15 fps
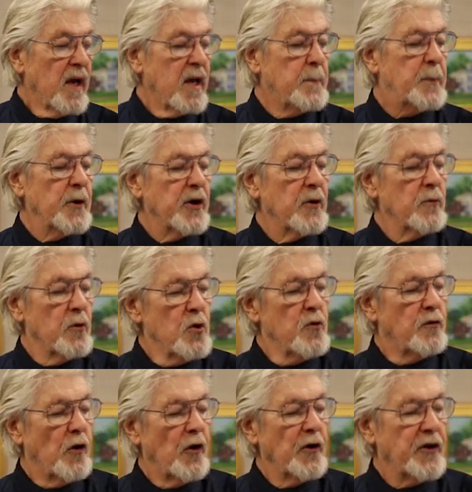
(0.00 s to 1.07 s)
He put a
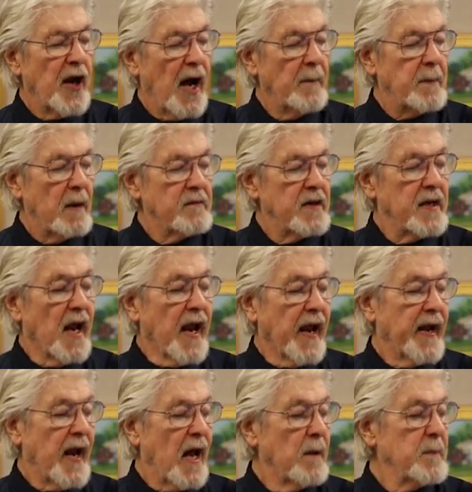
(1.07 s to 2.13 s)
roof on top of
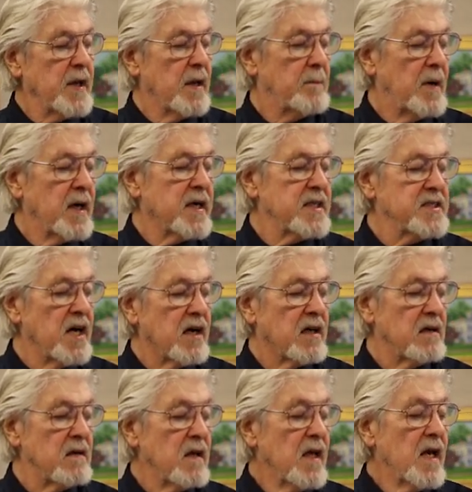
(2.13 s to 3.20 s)
it, and I'll be a monkey's
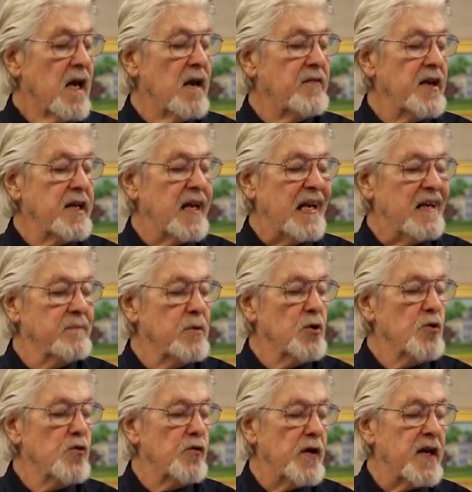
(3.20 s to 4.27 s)
uncle if he didn't
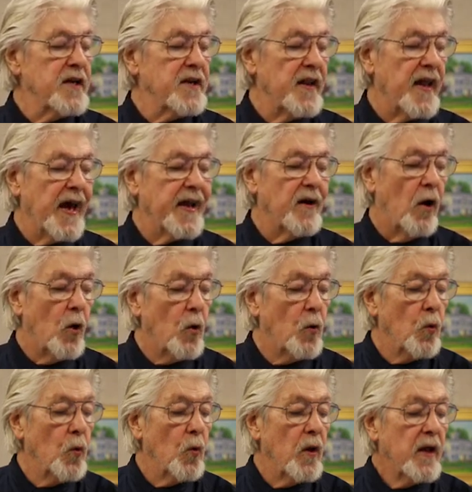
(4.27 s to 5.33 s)
move into that
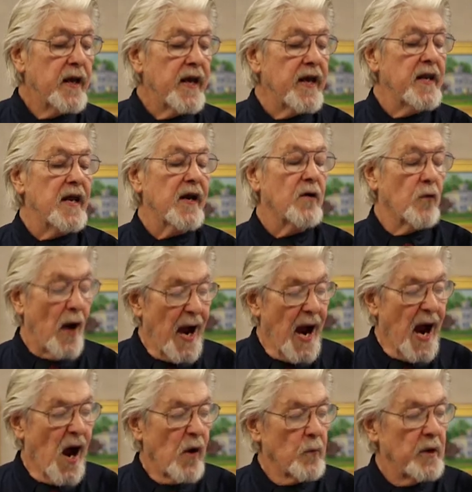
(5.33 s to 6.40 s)
hole in the
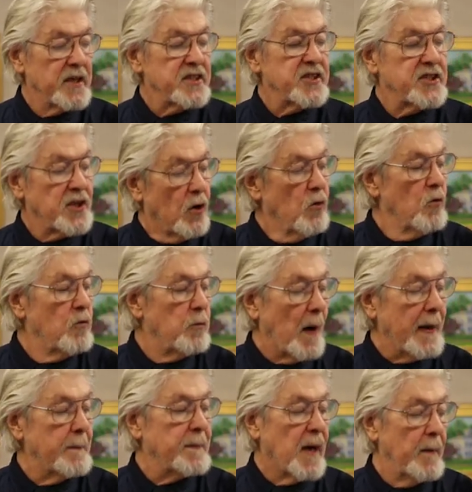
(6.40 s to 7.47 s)
ground with a
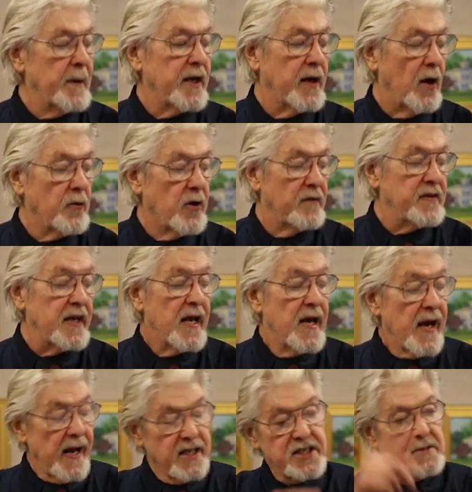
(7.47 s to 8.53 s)
stovepipe coming out of it
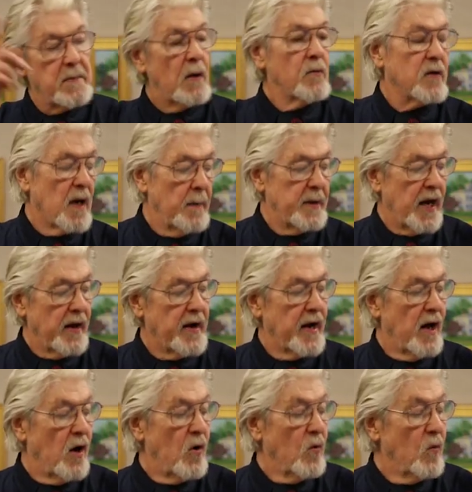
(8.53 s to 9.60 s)
and smoke coming out of
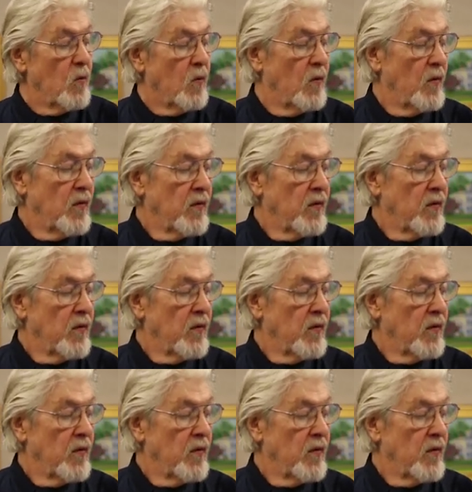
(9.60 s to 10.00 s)
the hole.